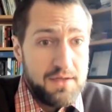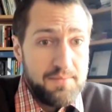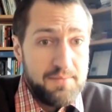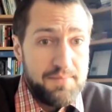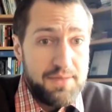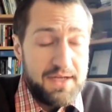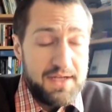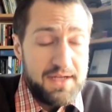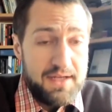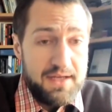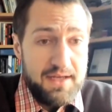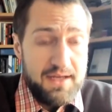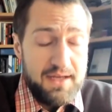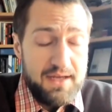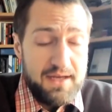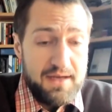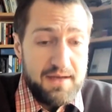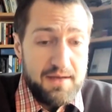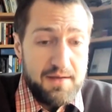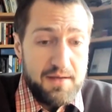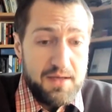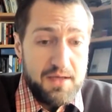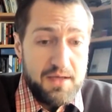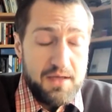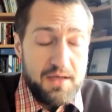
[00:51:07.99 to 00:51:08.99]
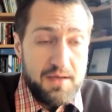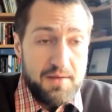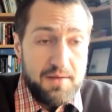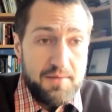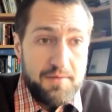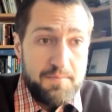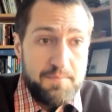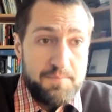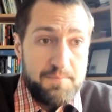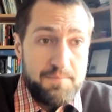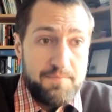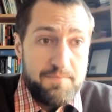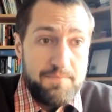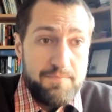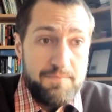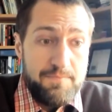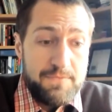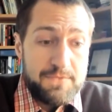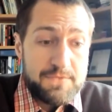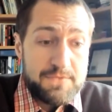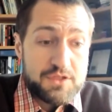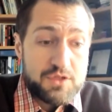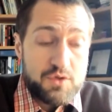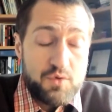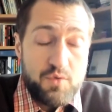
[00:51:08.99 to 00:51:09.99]
But a
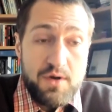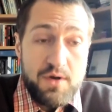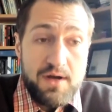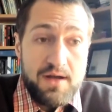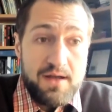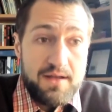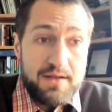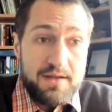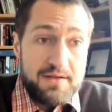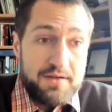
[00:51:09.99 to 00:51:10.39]
squad,